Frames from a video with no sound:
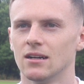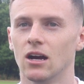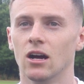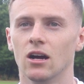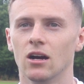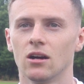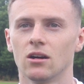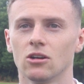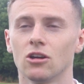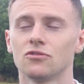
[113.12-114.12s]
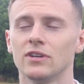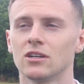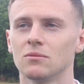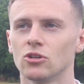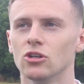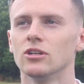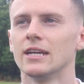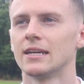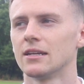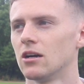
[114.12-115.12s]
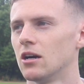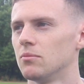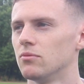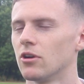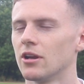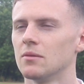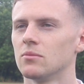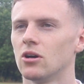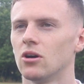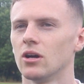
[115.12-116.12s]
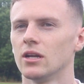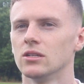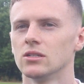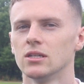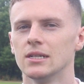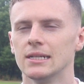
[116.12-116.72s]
I like to think I'm good linking up, running in behind,